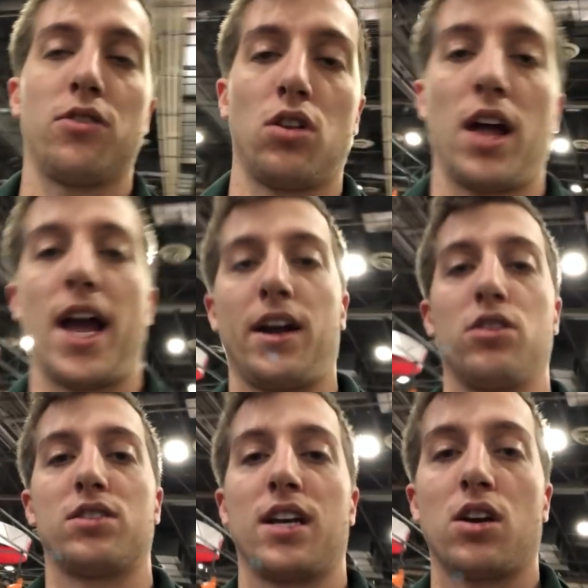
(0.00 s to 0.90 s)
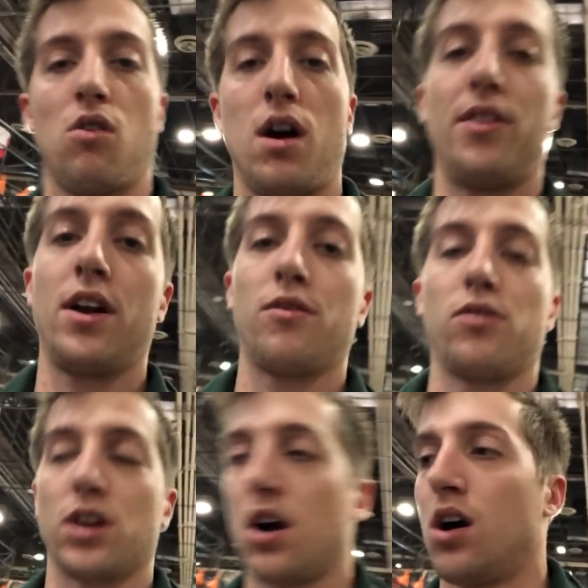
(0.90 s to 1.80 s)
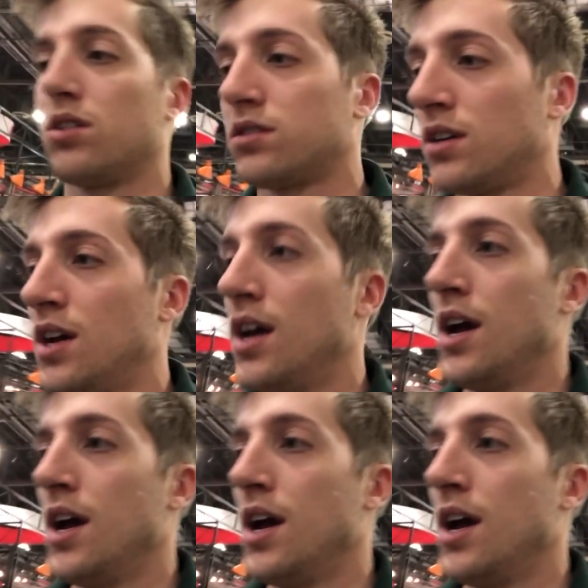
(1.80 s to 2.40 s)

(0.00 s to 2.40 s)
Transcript: They have little hangers that go on there for the calls.